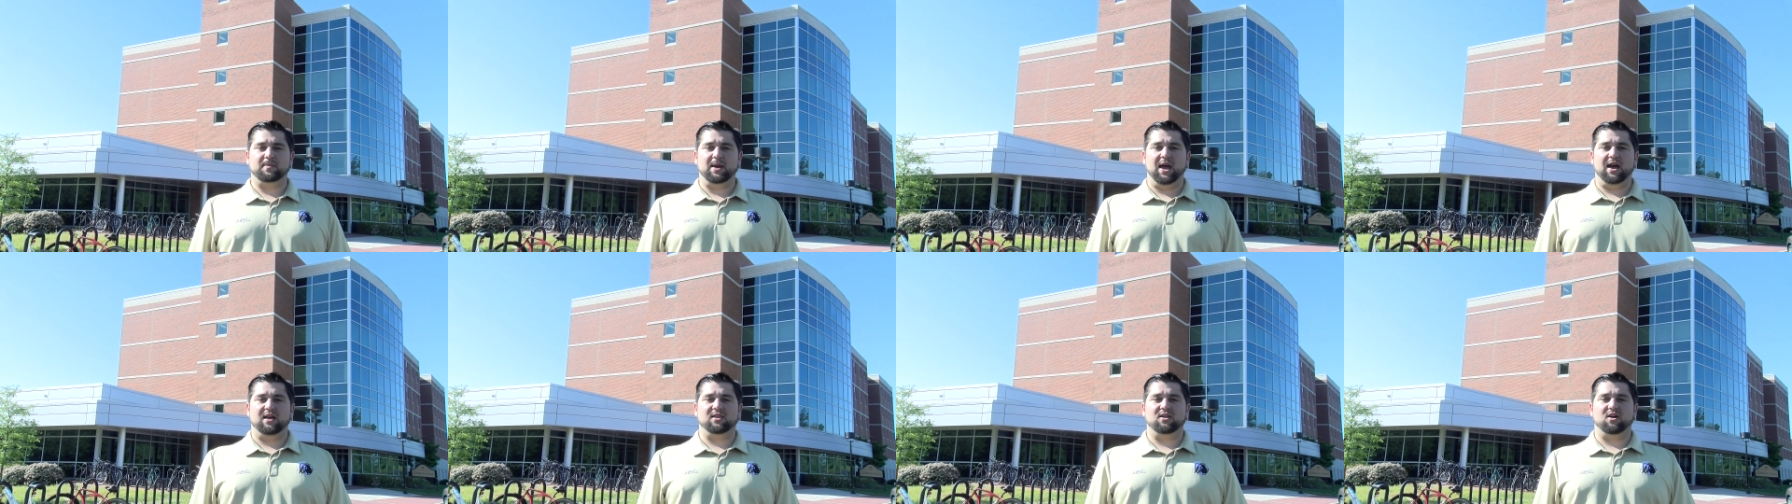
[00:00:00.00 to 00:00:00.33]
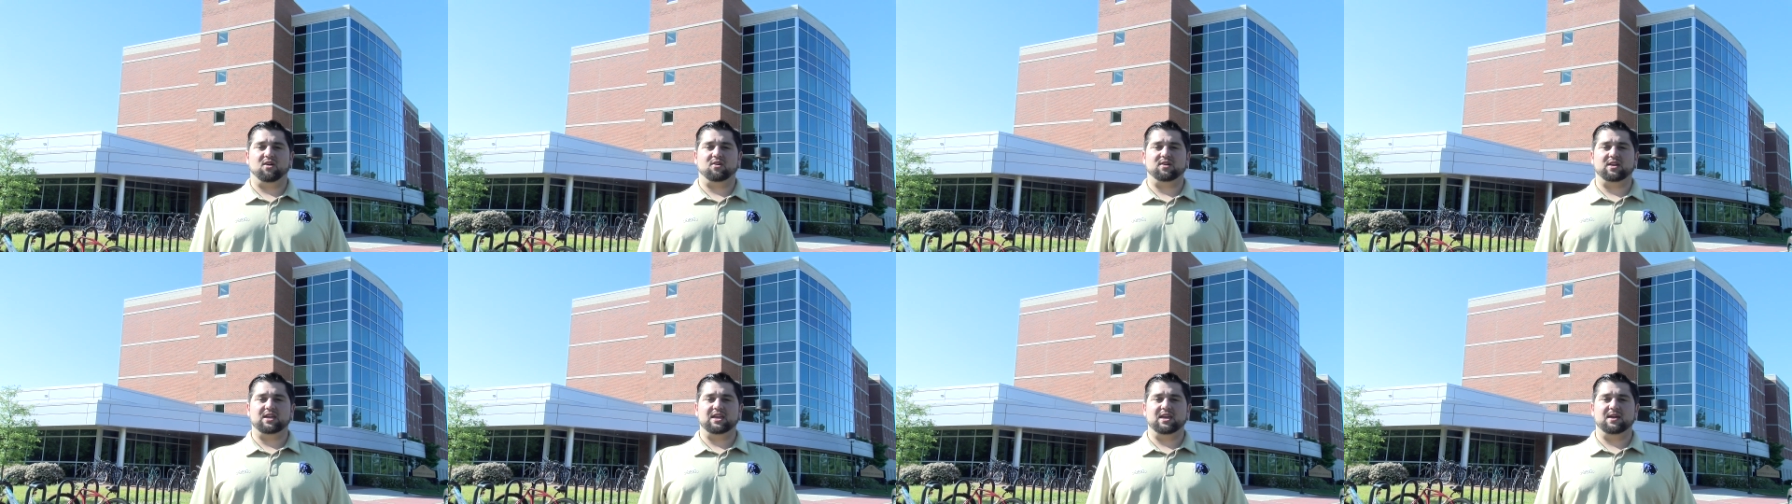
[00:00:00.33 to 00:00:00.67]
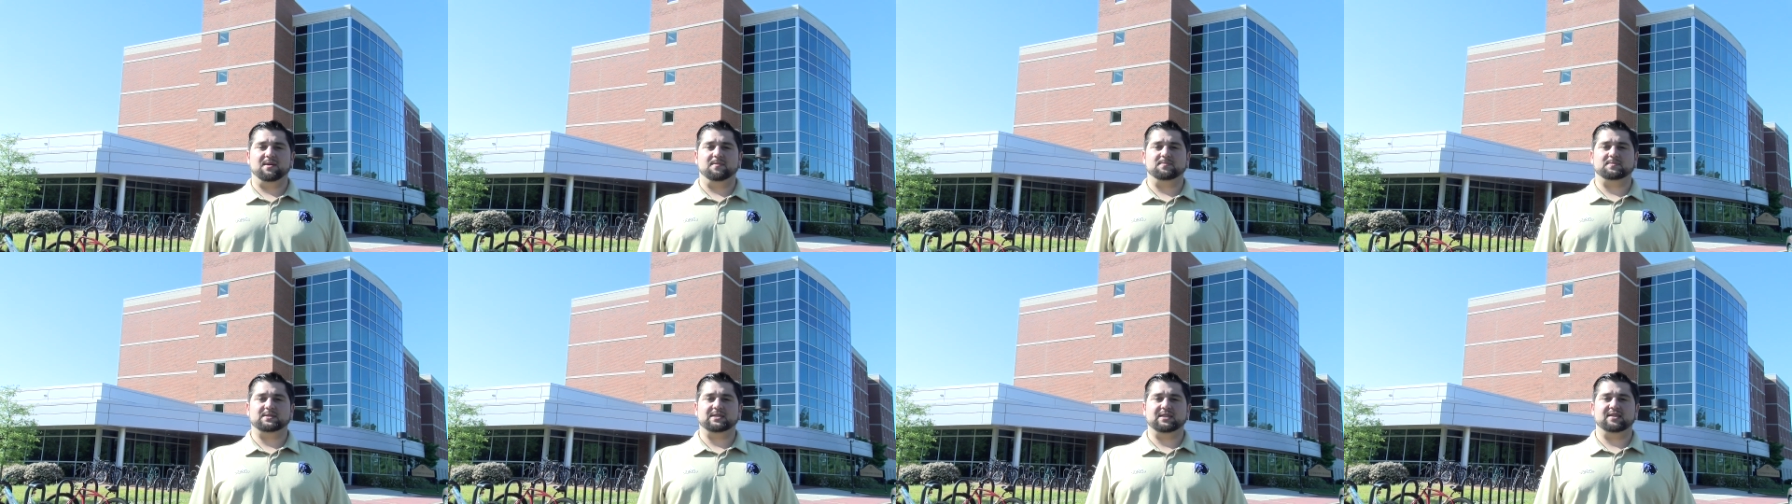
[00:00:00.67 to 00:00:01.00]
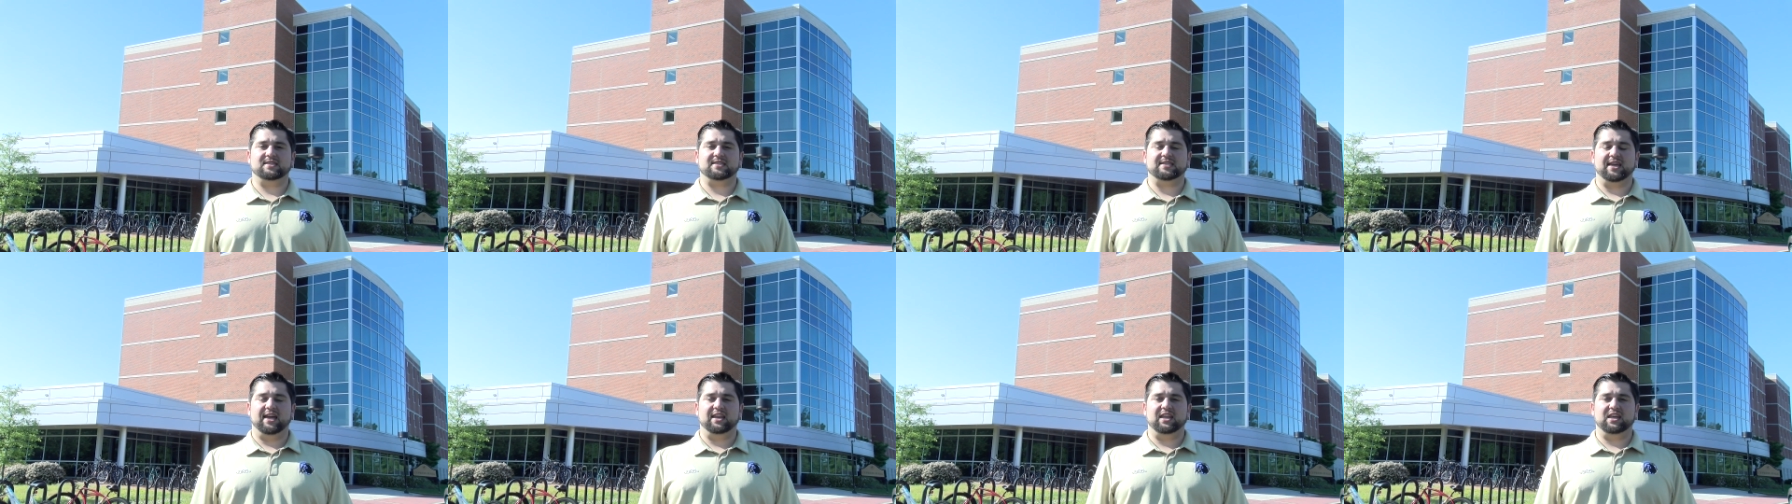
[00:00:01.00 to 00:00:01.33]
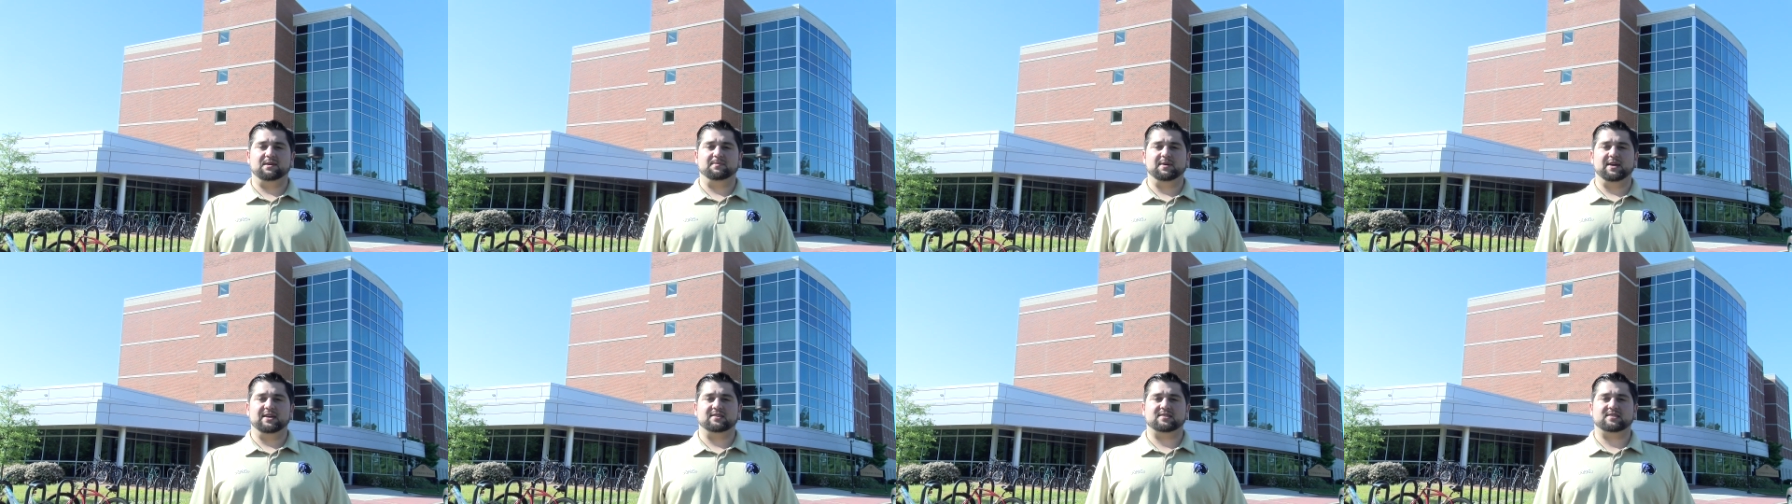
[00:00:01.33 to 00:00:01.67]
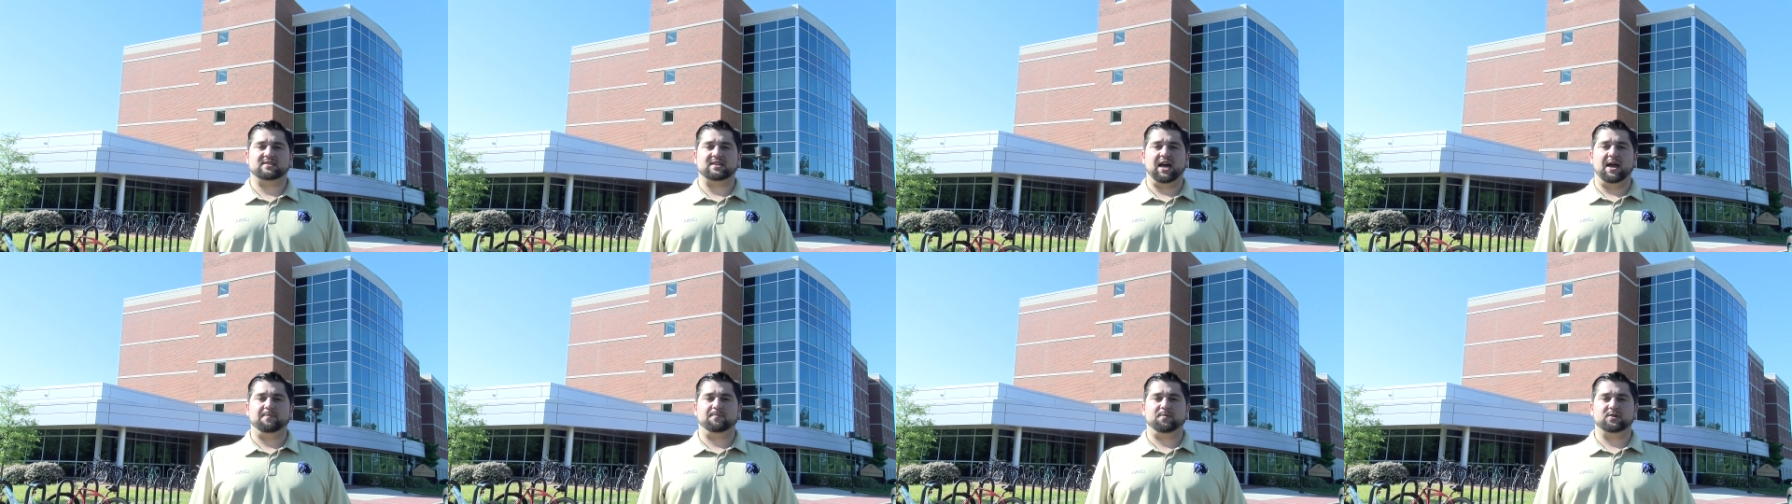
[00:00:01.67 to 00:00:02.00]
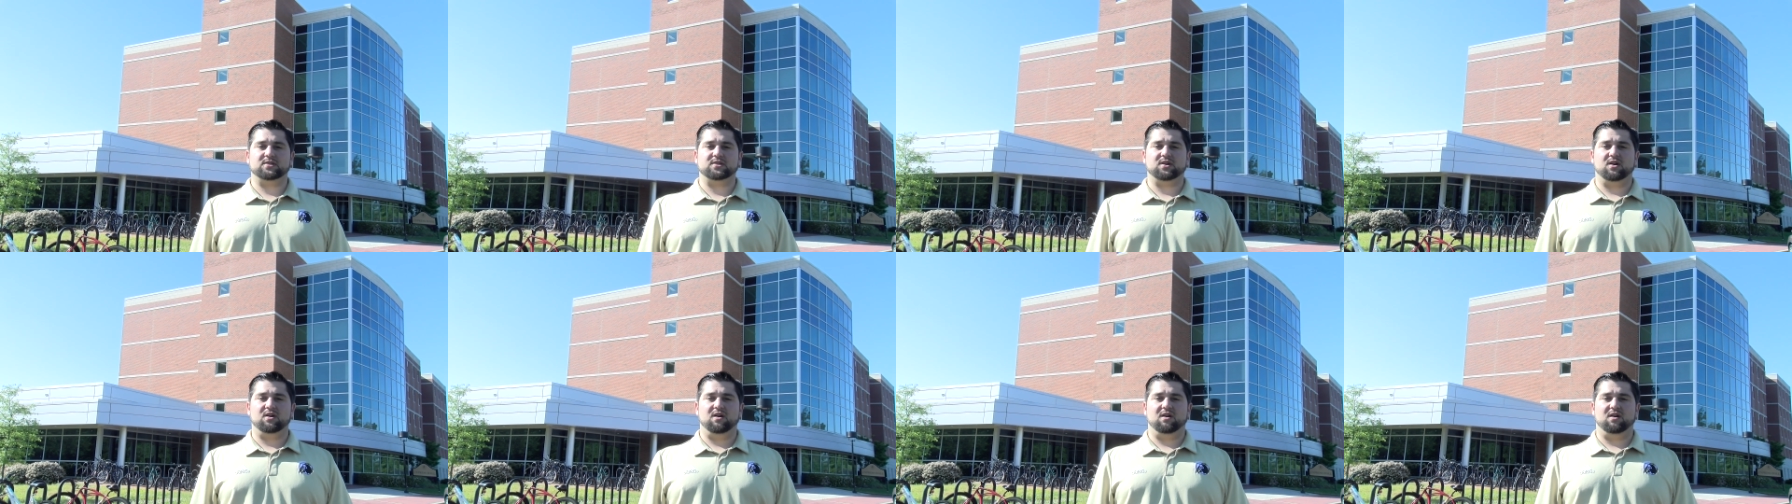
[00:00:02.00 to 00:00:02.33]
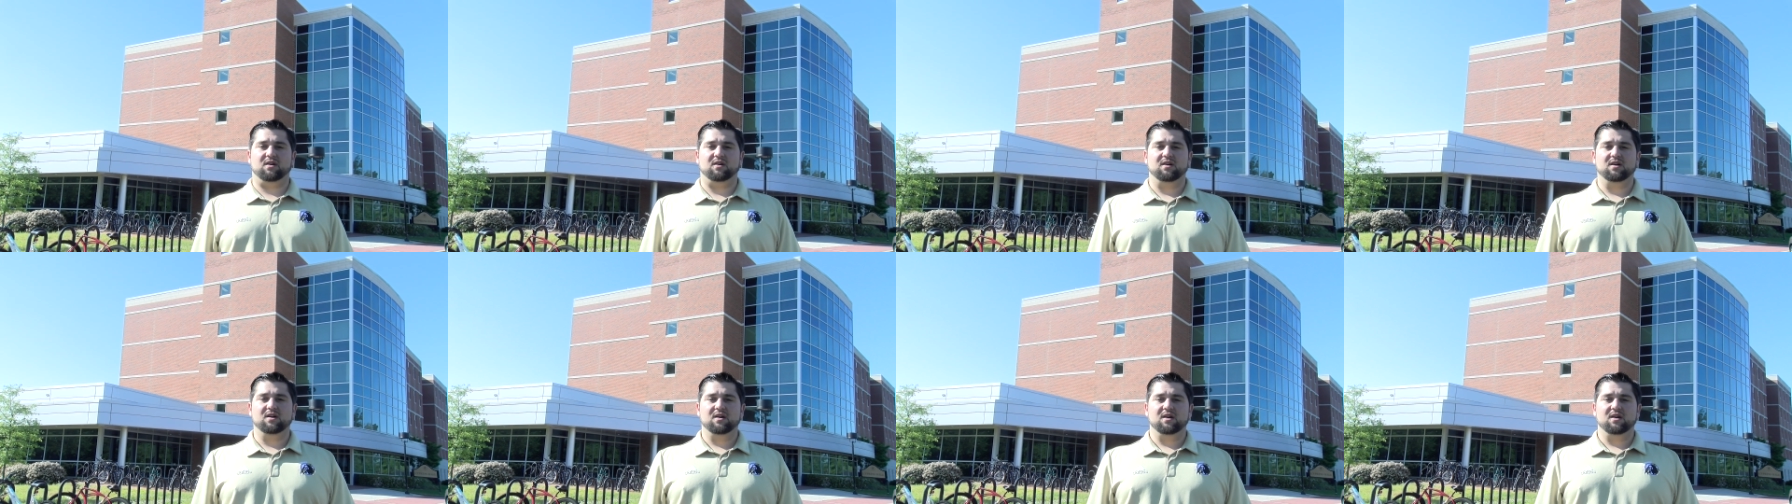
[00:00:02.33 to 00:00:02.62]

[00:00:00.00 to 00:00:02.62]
LREMC Stadium is Cypress Hall,